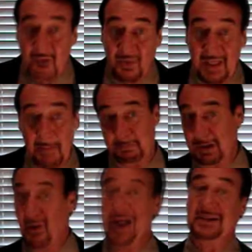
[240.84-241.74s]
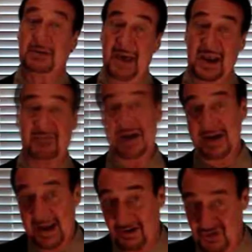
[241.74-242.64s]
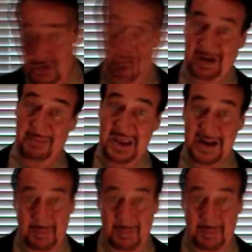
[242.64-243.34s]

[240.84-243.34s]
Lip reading: without blowing out the back of our knickers. You know what I mean?